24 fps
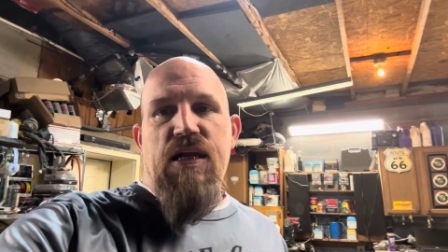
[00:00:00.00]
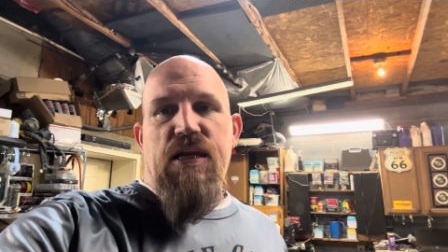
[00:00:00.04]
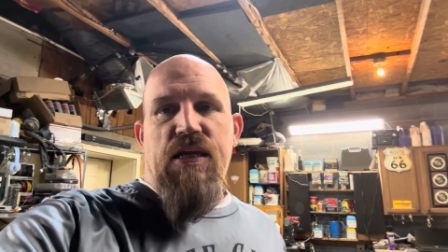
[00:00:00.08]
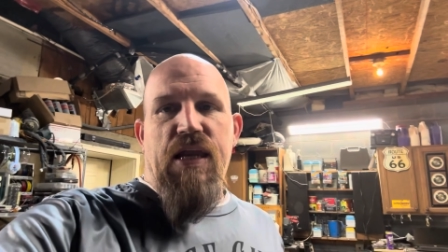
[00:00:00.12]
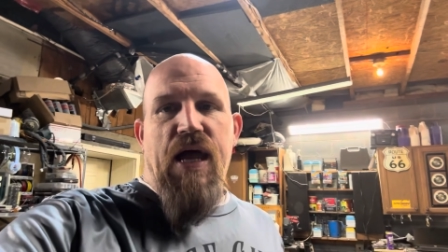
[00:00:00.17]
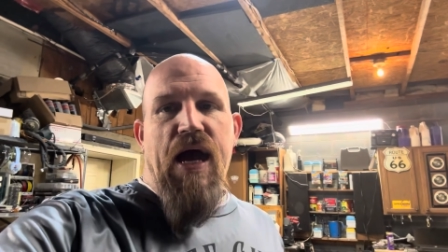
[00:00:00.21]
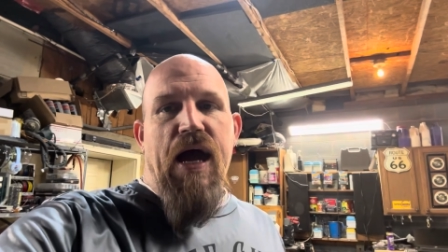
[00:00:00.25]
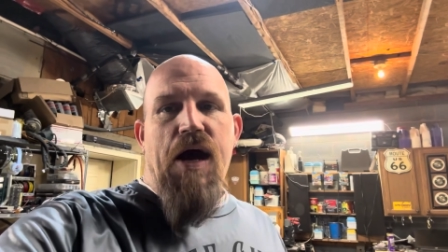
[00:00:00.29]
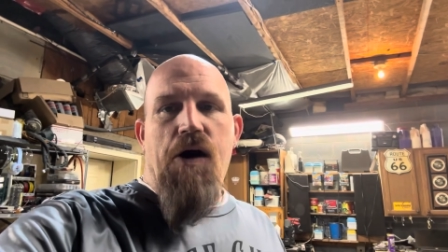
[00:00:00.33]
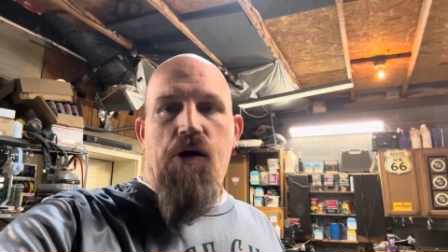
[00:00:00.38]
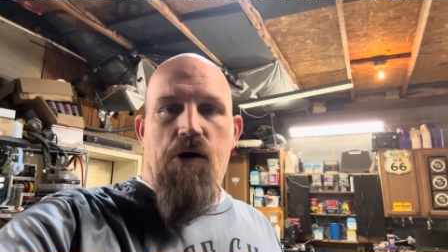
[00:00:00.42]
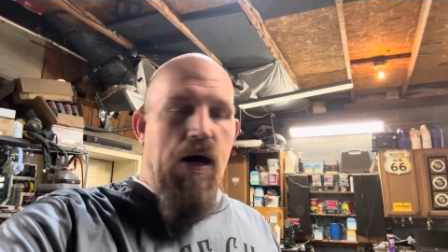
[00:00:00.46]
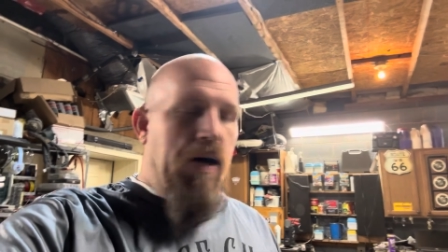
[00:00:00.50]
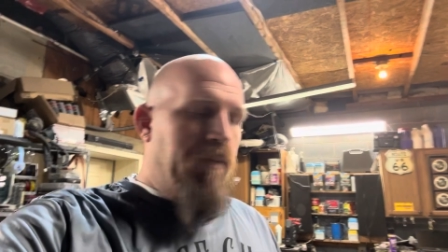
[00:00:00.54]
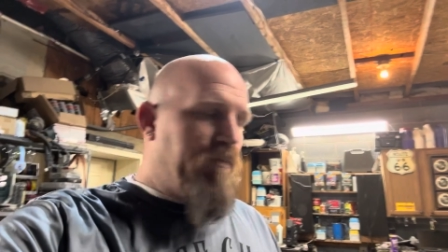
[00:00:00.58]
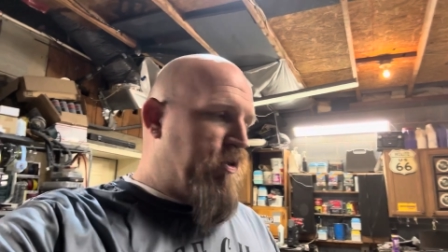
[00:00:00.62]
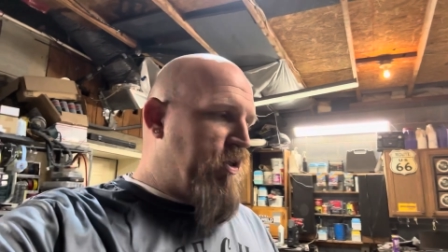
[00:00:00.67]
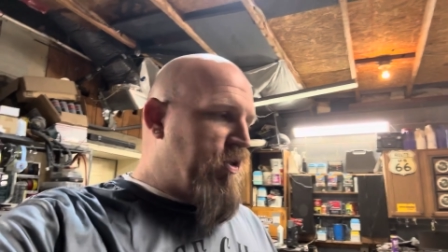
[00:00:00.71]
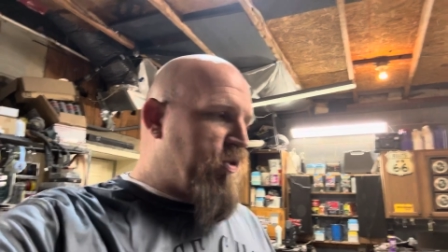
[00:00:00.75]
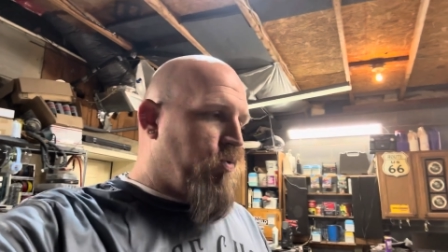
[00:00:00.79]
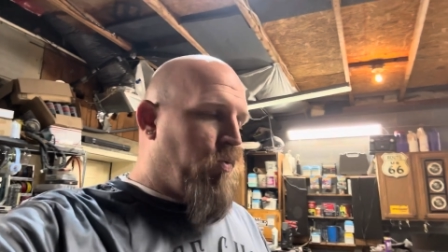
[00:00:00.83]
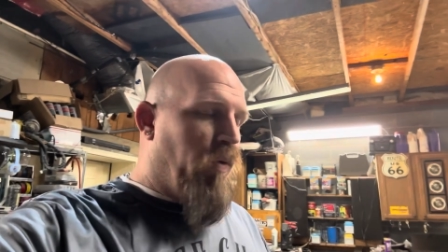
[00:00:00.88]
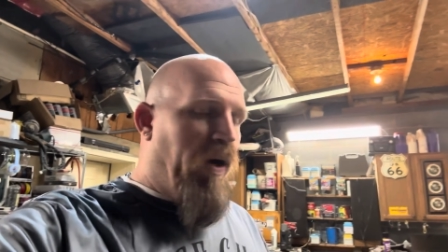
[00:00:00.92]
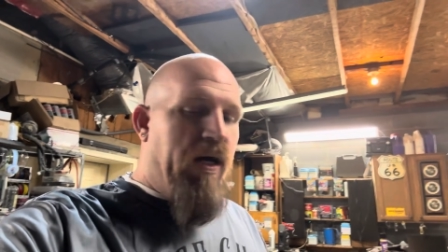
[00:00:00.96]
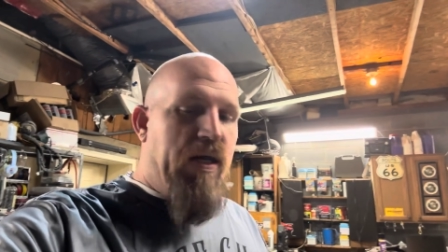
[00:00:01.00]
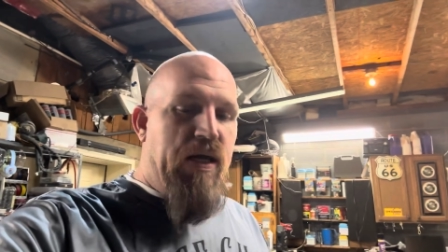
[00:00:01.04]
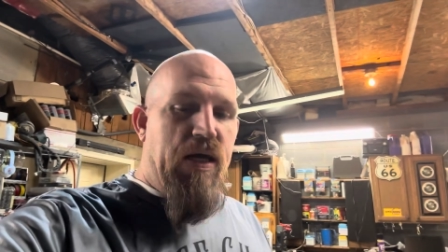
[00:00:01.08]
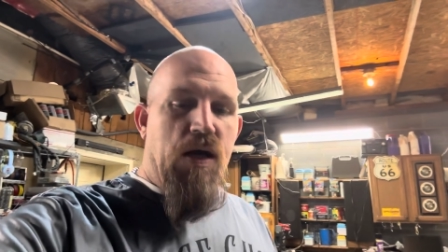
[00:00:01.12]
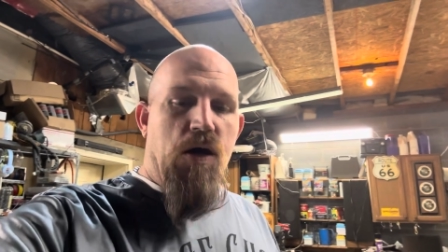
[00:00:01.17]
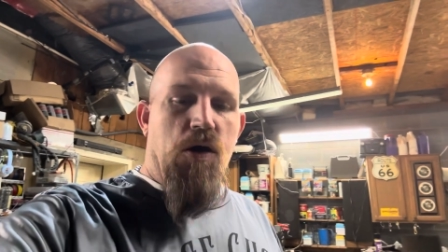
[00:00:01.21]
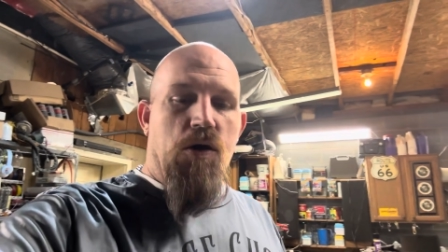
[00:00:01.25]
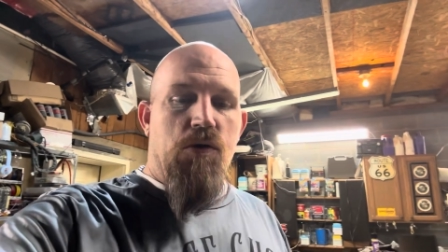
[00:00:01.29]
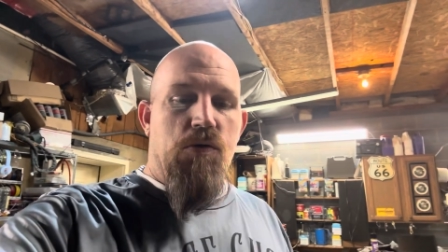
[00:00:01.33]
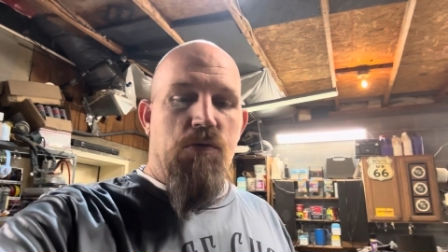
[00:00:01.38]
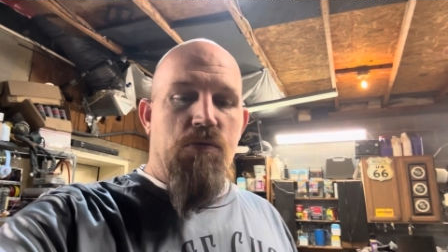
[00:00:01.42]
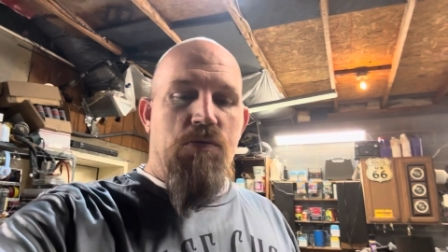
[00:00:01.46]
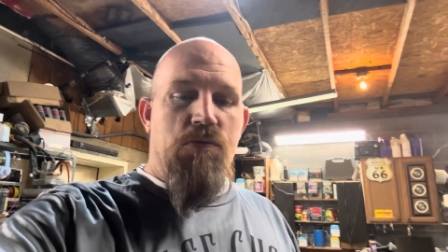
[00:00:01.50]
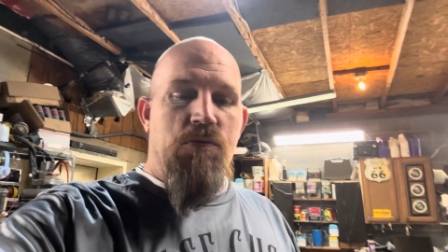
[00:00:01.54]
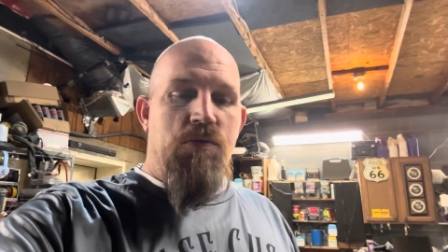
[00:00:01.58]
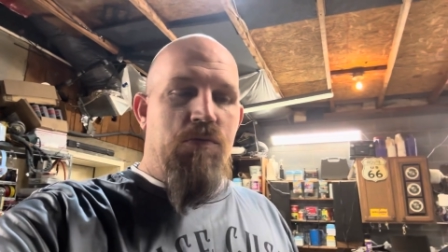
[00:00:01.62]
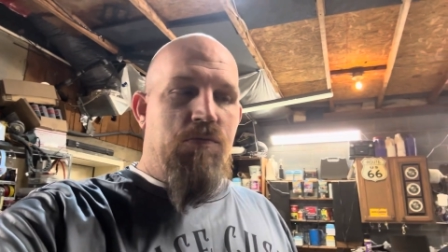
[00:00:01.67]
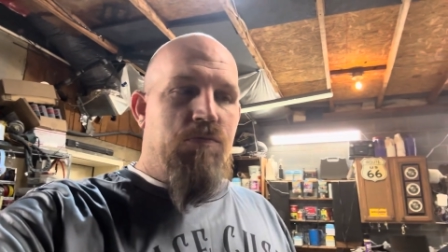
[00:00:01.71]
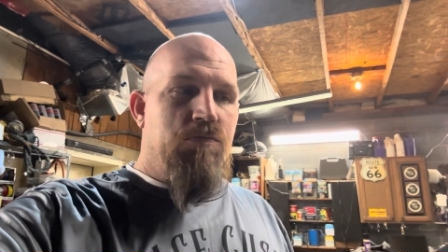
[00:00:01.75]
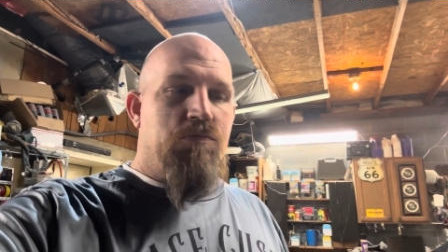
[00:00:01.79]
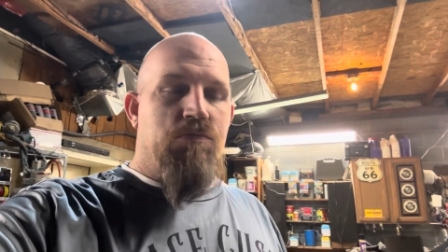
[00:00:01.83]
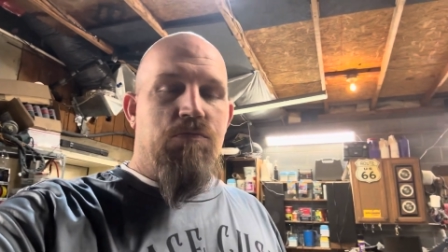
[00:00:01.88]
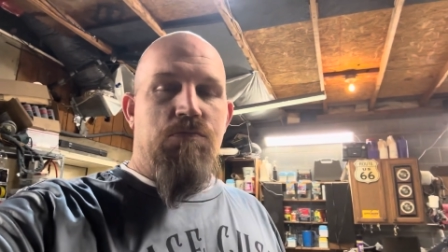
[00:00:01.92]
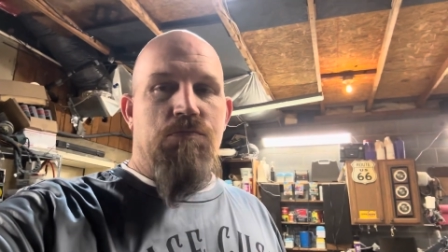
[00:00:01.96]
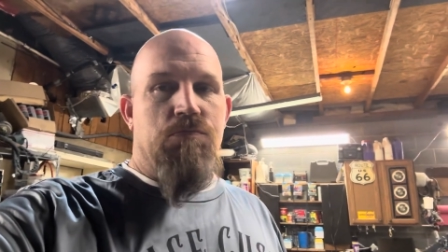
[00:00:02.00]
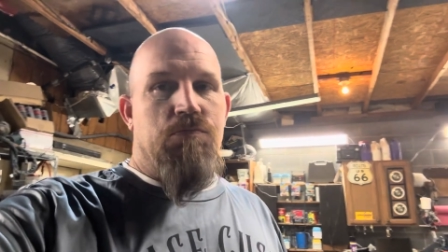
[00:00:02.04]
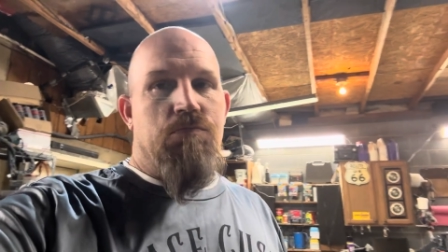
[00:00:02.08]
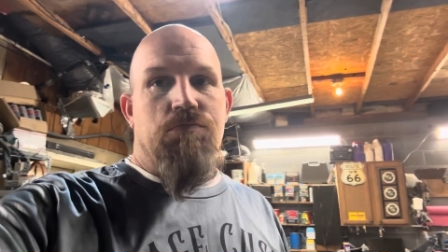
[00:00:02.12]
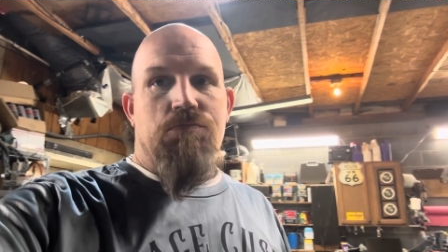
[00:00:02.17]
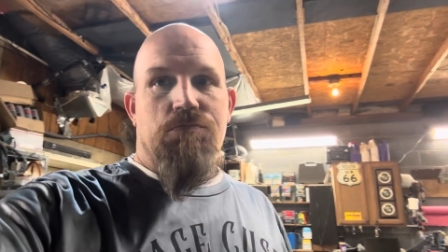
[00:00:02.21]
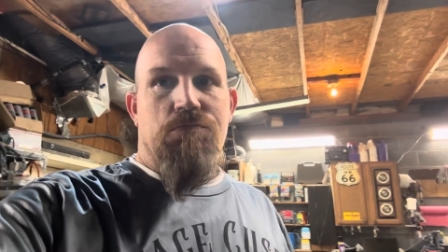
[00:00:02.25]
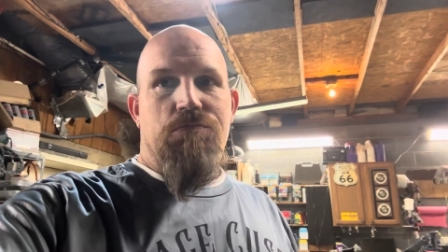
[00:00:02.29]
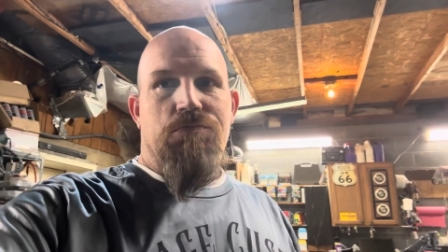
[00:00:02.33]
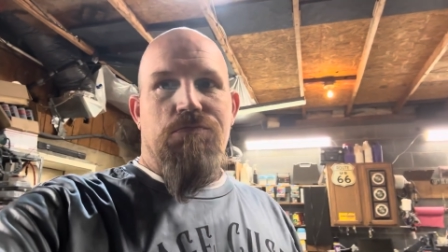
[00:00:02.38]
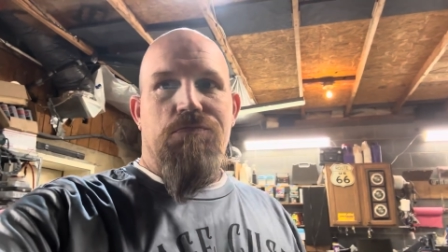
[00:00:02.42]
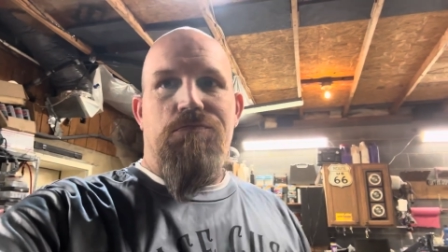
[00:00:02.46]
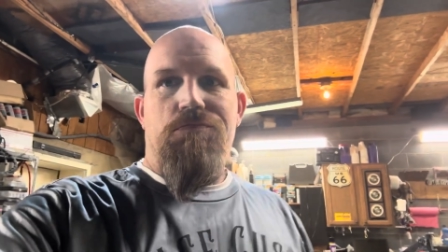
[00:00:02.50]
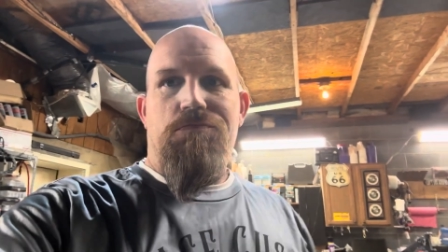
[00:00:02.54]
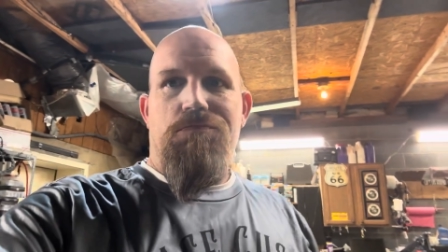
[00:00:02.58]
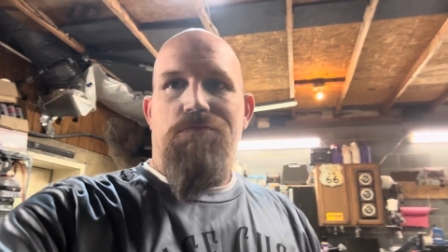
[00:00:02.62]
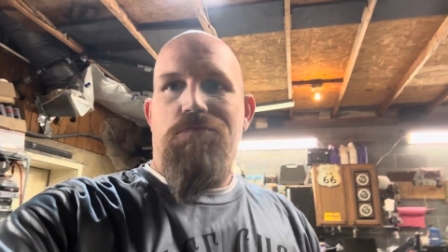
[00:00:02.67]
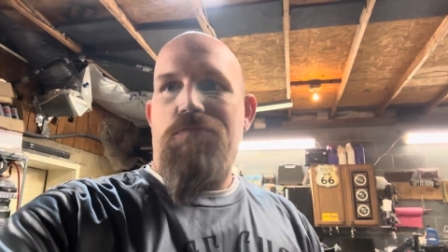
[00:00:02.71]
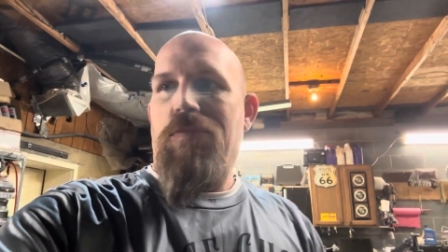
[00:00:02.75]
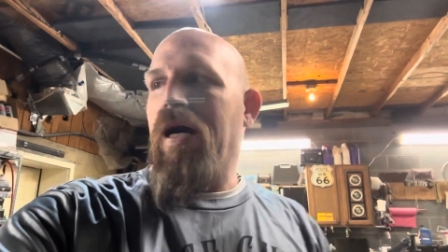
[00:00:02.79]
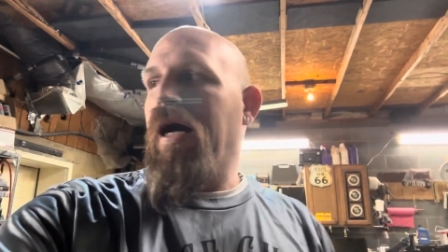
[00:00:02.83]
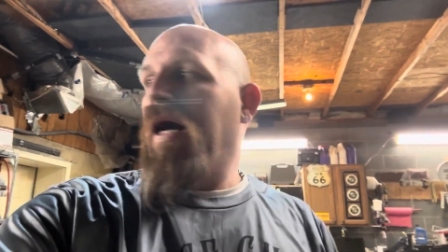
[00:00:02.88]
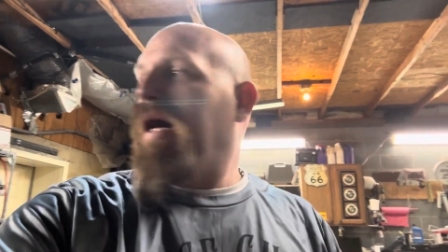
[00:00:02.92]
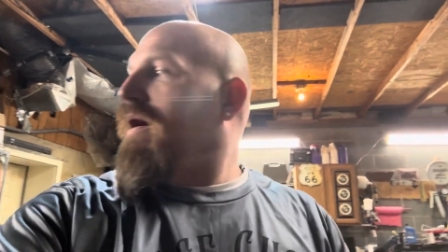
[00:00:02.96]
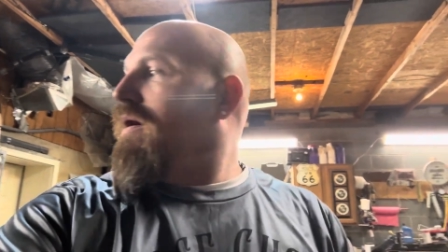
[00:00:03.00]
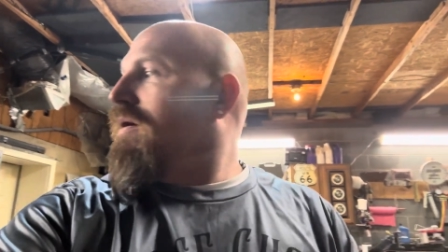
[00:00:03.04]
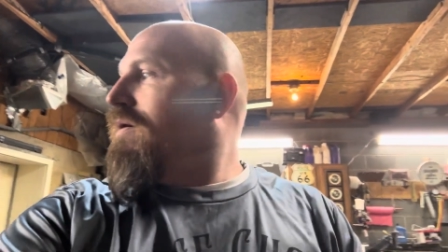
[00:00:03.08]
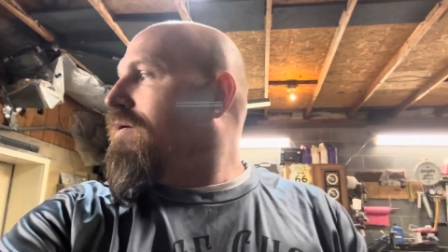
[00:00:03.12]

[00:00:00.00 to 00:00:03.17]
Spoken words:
now I'm just waiting on my